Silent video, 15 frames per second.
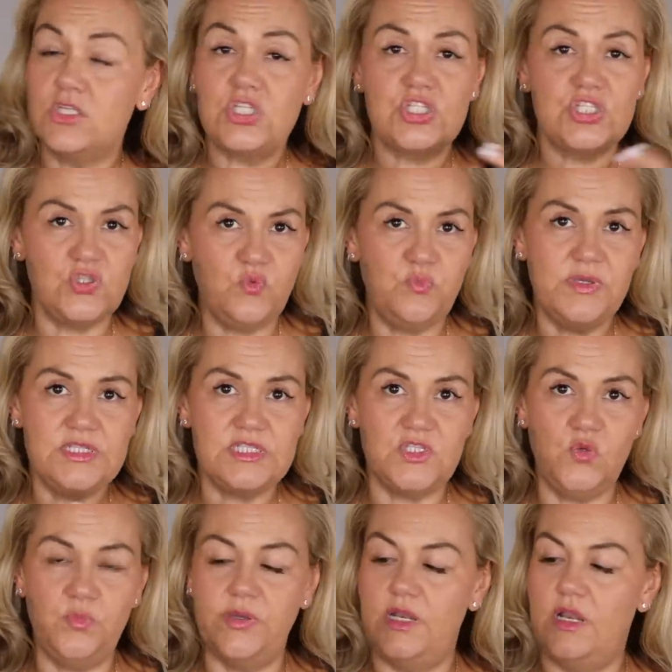super,
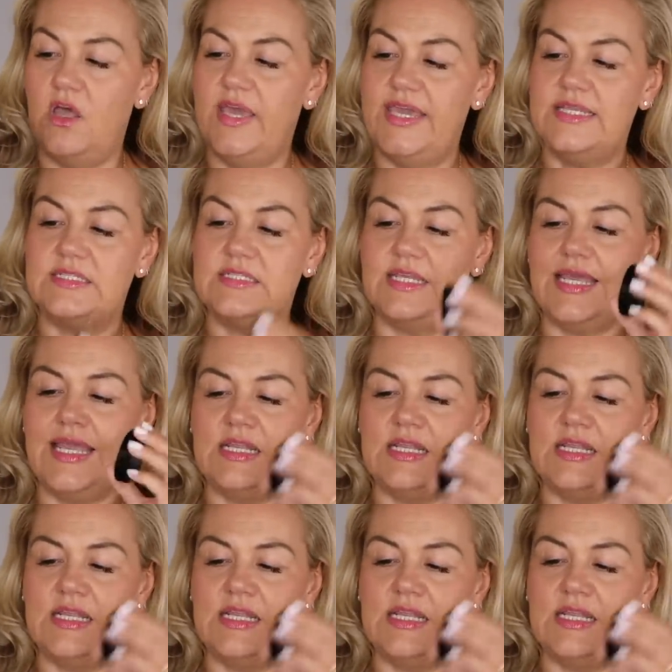super light.